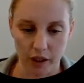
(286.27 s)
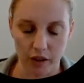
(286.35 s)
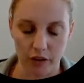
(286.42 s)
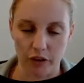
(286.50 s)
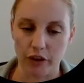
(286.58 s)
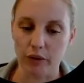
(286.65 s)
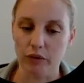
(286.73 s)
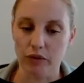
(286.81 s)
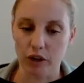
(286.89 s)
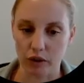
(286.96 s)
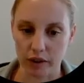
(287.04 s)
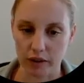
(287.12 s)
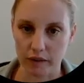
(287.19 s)
So you'll
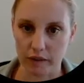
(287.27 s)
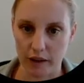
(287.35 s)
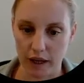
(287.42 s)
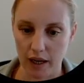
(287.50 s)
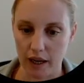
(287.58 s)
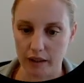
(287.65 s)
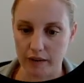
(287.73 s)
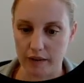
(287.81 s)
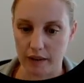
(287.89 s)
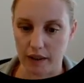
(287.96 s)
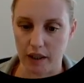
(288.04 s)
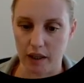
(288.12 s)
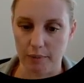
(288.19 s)
notice that
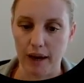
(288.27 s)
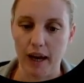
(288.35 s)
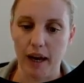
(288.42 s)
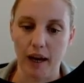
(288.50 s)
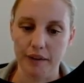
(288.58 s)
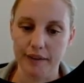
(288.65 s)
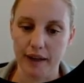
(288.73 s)
as